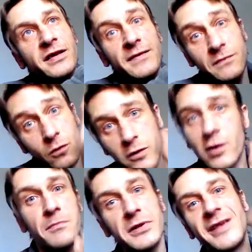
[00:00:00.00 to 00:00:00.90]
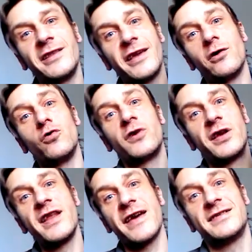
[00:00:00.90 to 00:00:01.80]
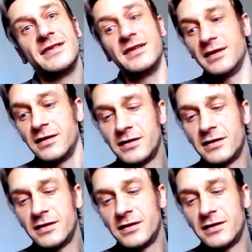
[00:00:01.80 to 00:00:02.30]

even though they're completely unconnected,